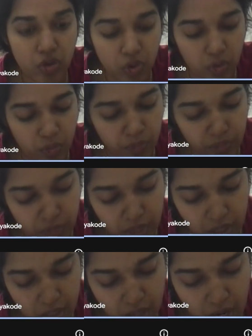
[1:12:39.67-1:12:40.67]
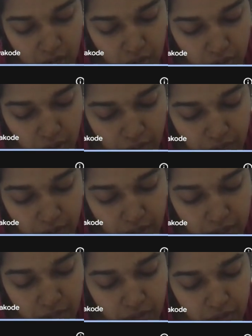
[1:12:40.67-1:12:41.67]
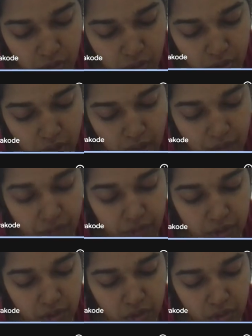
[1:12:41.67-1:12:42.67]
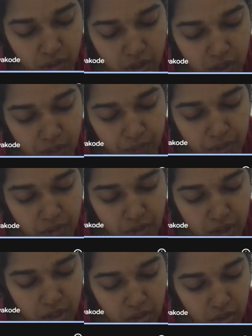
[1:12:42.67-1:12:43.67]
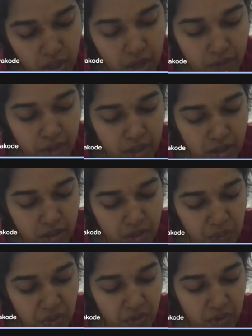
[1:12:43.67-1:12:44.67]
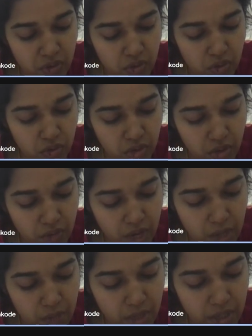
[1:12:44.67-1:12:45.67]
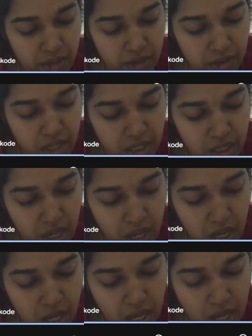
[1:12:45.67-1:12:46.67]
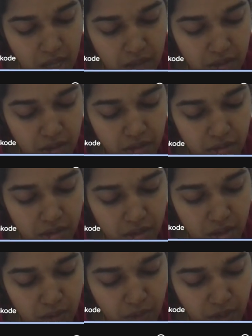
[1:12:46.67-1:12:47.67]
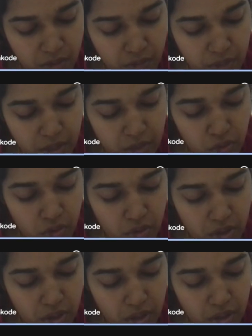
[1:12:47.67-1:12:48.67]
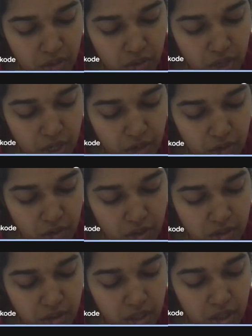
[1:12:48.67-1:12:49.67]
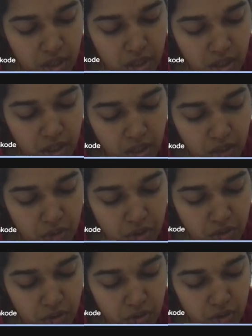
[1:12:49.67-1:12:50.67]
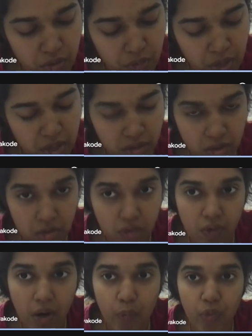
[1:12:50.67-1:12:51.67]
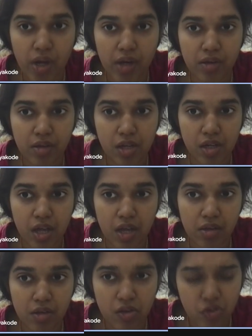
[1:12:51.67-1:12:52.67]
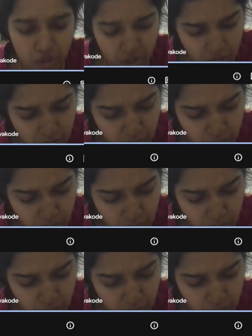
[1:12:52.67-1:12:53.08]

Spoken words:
to 0. And you have YF equal to F into V1 into K1 DC P1 solution 1 minus theta SS plus B2 into K2 DC into A solution minus into 1 minus theta SS